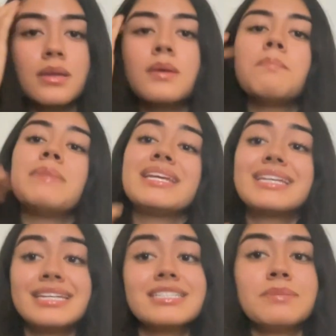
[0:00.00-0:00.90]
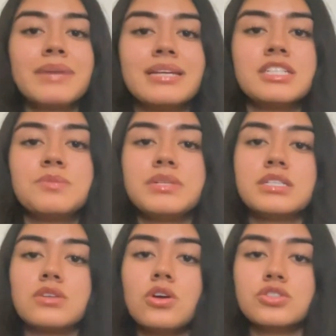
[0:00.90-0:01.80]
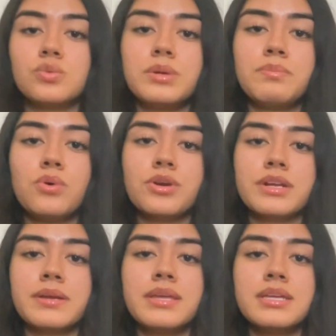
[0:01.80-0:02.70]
Medication management is also important.